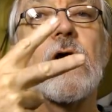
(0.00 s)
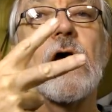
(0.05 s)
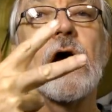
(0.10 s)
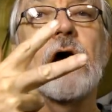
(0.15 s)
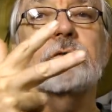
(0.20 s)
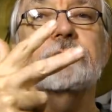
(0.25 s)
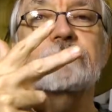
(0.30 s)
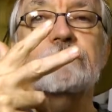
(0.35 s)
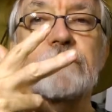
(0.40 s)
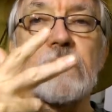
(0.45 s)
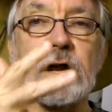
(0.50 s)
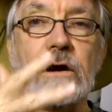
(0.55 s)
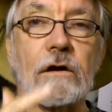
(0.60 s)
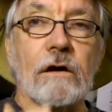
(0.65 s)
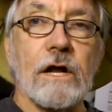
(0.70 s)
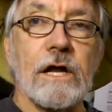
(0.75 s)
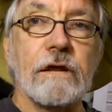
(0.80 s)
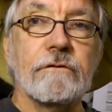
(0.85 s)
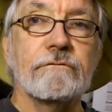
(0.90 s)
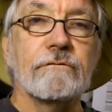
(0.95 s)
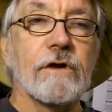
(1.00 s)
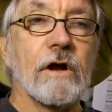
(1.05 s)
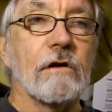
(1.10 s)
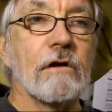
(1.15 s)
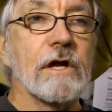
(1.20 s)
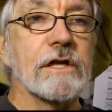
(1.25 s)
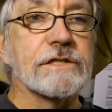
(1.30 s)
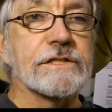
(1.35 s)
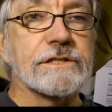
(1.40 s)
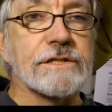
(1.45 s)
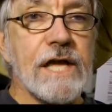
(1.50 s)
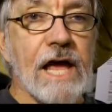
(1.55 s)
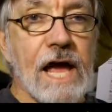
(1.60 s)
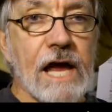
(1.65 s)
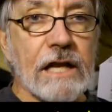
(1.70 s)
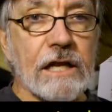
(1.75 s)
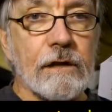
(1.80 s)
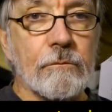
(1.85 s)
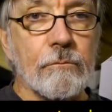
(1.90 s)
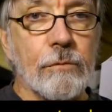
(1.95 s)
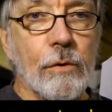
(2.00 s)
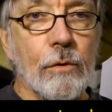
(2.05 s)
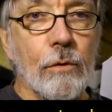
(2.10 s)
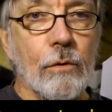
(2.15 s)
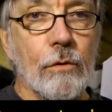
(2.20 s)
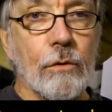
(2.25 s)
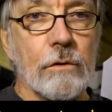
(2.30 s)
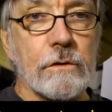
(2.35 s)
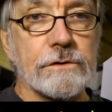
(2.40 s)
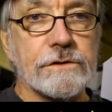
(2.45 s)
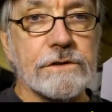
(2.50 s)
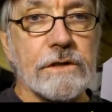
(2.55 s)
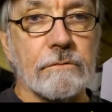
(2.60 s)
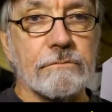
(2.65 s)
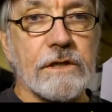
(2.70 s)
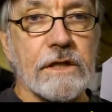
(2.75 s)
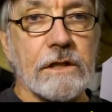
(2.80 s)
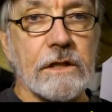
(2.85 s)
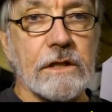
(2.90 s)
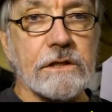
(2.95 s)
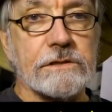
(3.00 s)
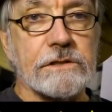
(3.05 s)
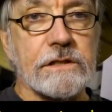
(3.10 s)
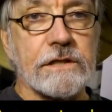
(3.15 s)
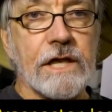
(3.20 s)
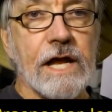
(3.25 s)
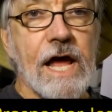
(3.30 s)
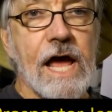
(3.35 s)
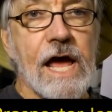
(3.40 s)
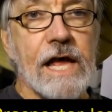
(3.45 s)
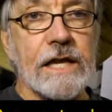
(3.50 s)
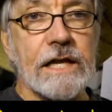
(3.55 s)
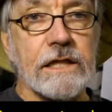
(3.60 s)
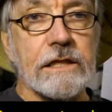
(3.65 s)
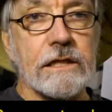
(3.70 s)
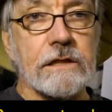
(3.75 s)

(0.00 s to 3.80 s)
A very, very stagnant pool, something that's an eddy